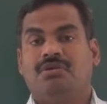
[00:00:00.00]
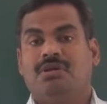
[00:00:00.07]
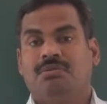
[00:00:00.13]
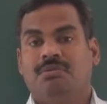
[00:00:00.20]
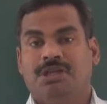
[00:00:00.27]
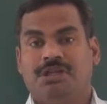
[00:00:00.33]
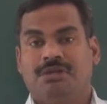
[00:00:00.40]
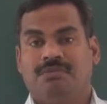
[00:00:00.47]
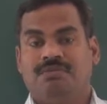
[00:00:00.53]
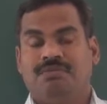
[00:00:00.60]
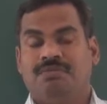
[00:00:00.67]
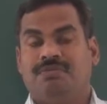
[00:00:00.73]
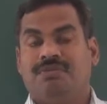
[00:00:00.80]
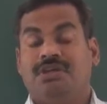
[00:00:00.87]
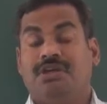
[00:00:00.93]

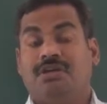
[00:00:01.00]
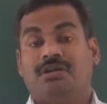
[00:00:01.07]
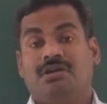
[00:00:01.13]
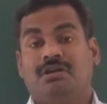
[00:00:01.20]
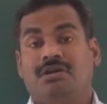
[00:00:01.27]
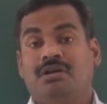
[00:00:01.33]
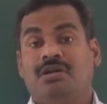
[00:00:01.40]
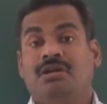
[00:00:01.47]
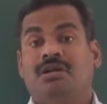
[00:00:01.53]
aluminum, they are called